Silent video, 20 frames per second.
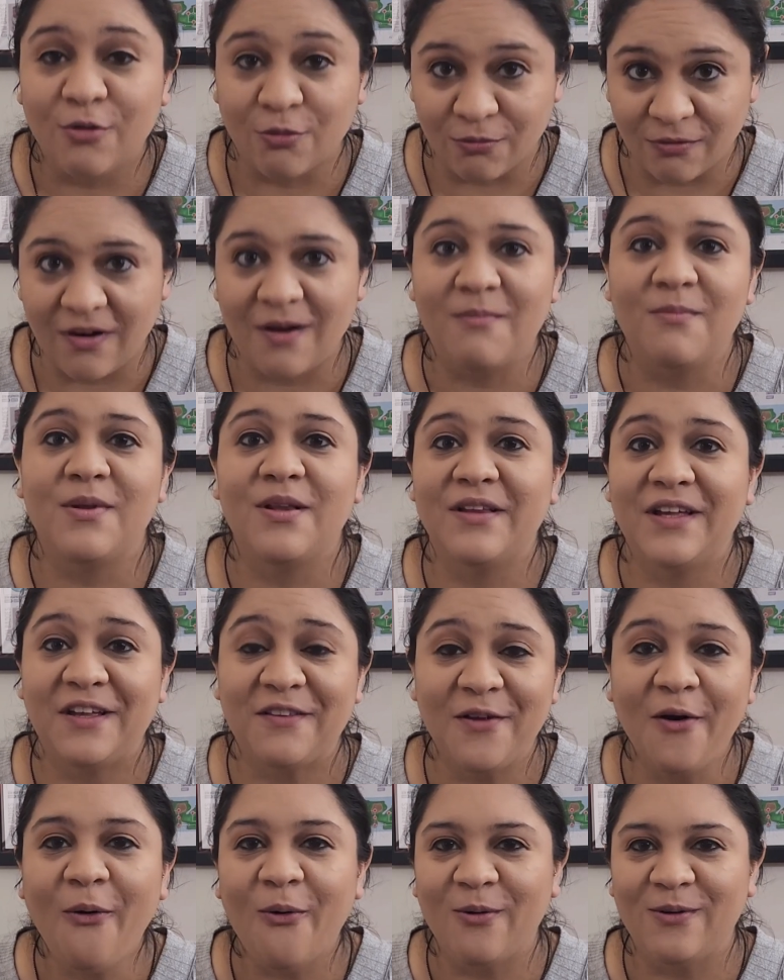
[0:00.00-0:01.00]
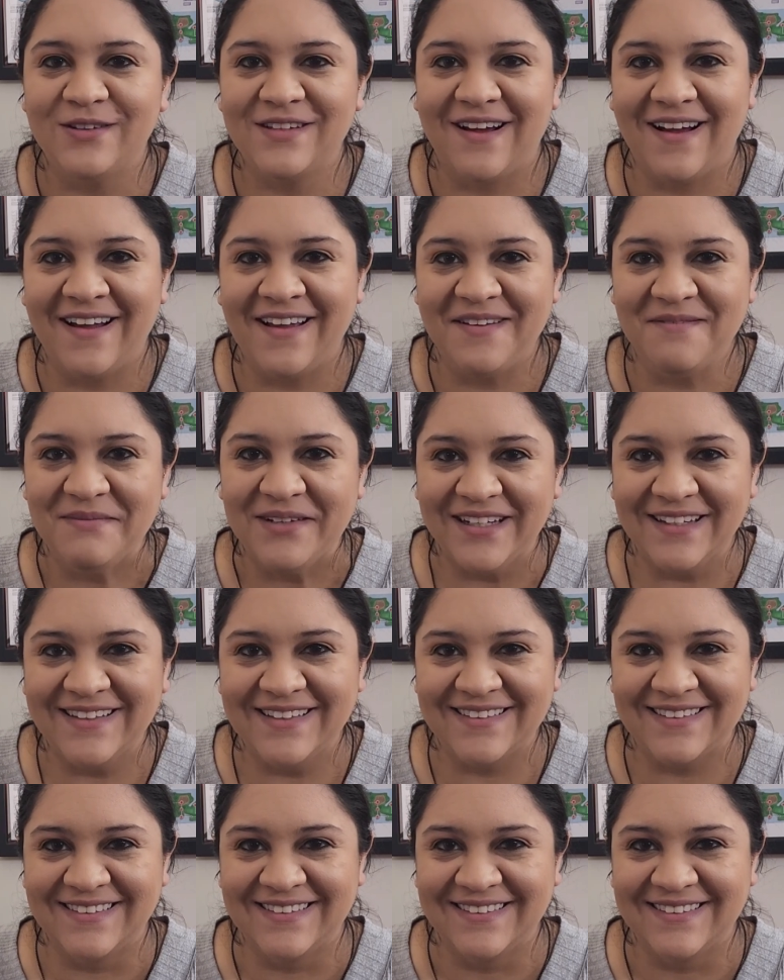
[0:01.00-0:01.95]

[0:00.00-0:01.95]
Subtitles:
grumbling the whole time.